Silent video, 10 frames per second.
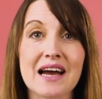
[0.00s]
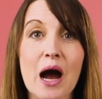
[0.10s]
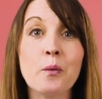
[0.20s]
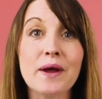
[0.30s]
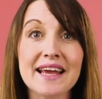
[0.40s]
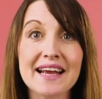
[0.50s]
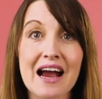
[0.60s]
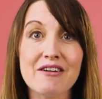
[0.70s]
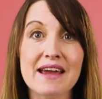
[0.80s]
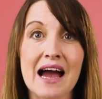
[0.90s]
and we can
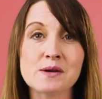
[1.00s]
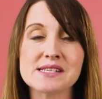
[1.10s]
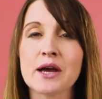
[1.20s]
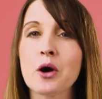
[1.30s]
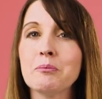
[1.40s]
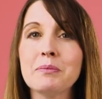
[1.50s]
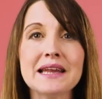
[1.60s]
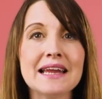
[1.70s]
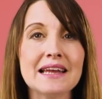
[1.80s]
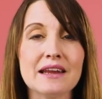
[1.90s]
carry out a
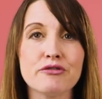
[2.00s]
completely